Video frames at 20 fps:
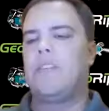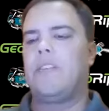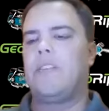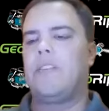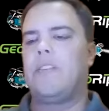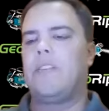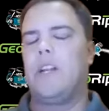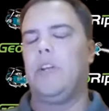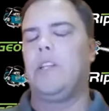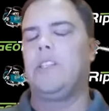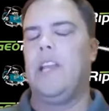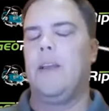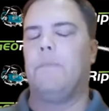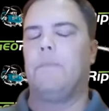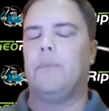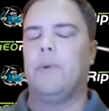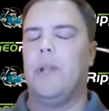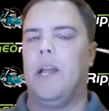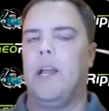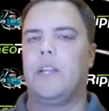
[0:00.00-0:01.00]
a good
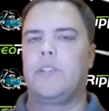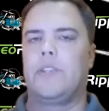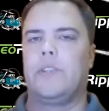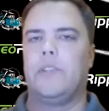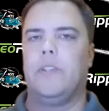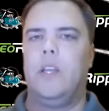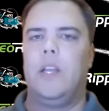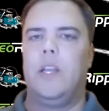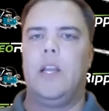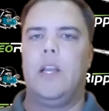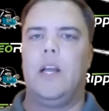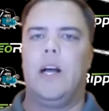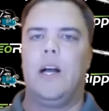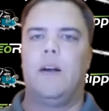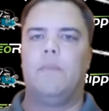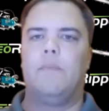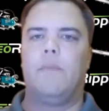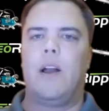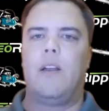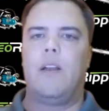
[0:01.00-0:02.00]
example, actually.
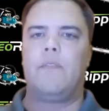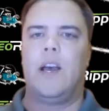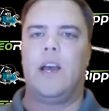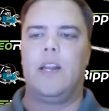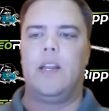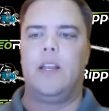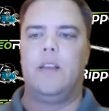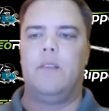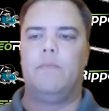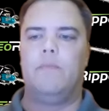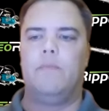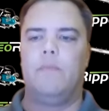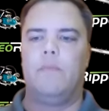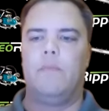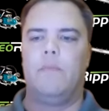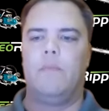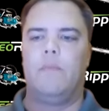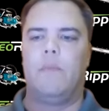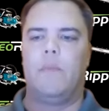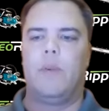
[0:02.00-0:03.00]
I've got
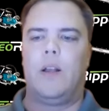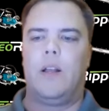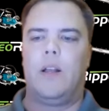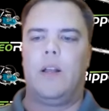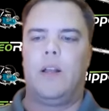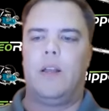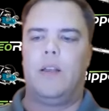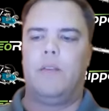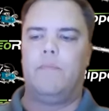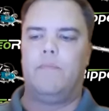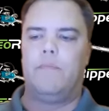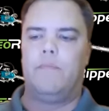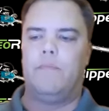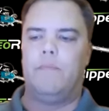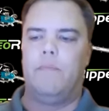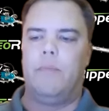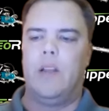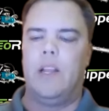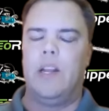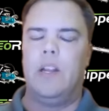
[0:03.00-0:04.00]
an
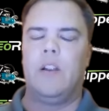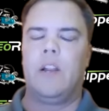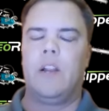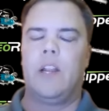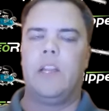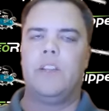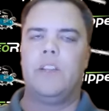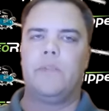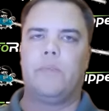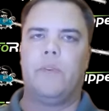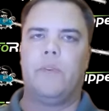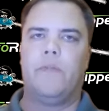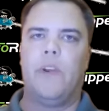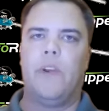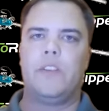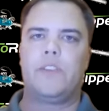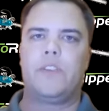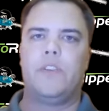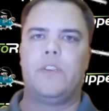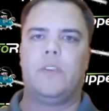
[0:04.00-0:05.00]
irrigation
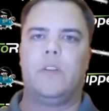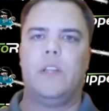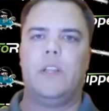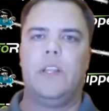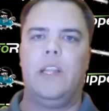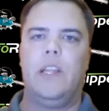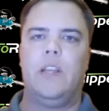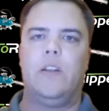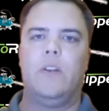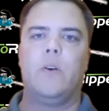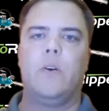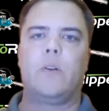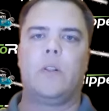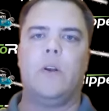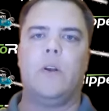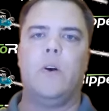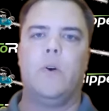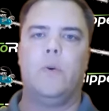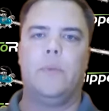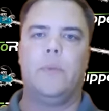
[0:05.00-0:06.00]
professional in
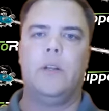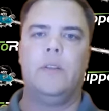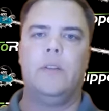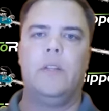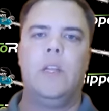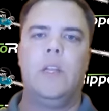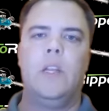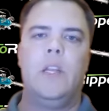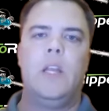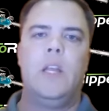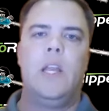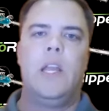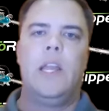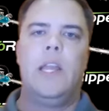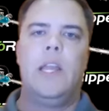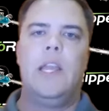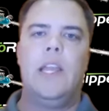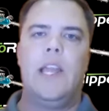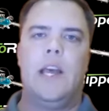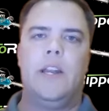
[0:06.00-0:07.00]
Oklahoma.
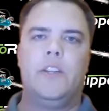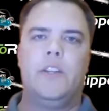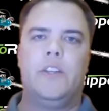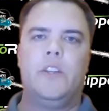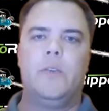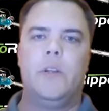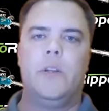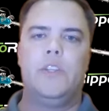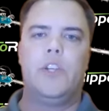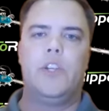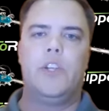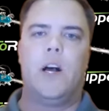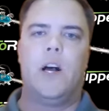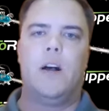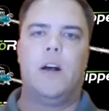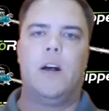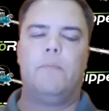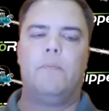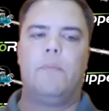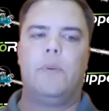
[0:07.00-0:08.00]
He had to do a
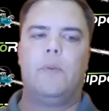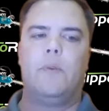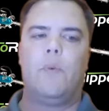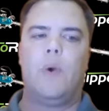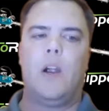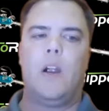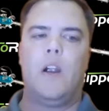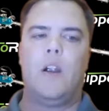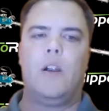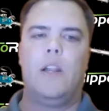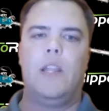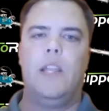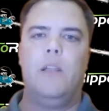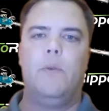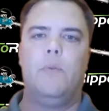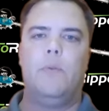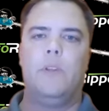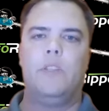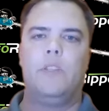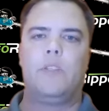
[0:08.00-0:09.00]
job where he
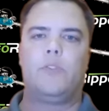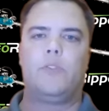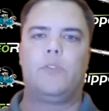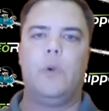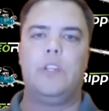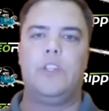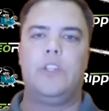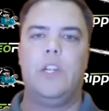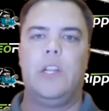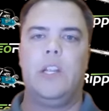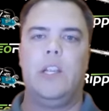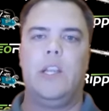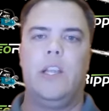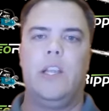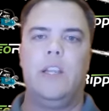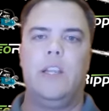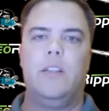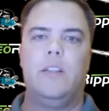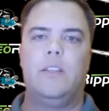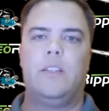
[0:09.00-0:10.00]
was switching
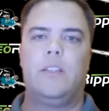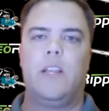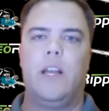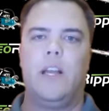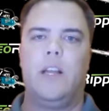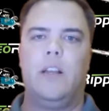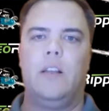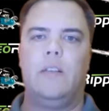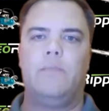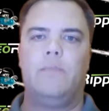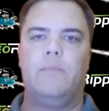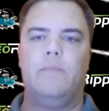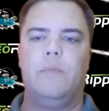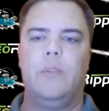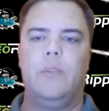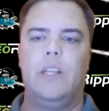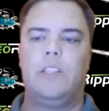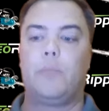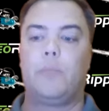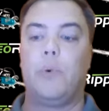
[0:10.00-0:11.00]
his
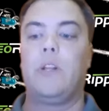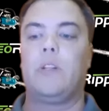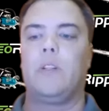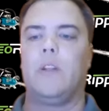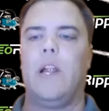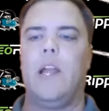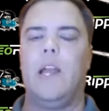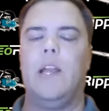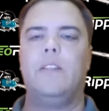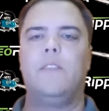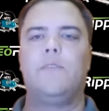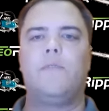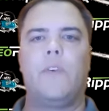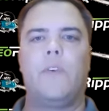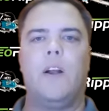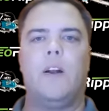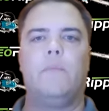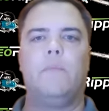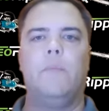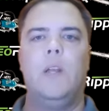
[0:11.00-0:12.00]
sprinkler heads
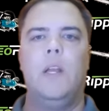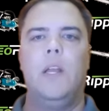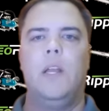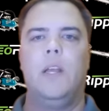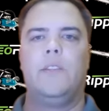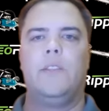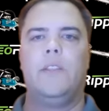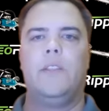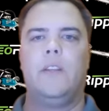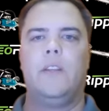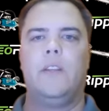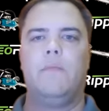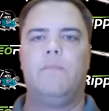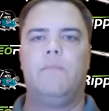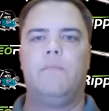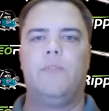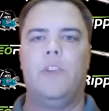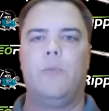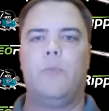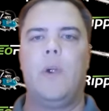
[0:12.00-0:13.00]
from the
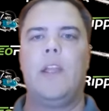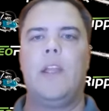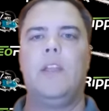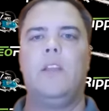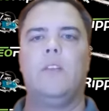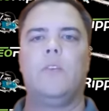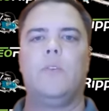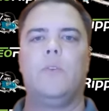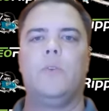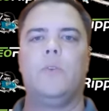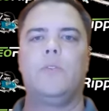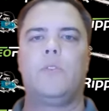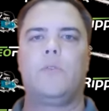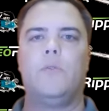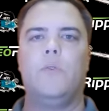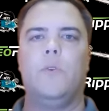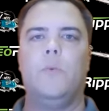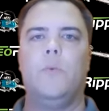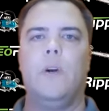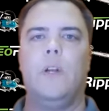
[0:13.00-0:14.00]
regular old
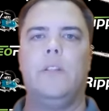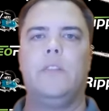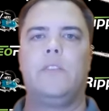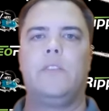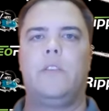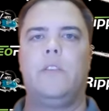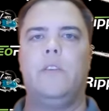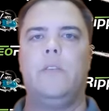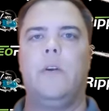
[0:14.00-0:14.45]
school ones to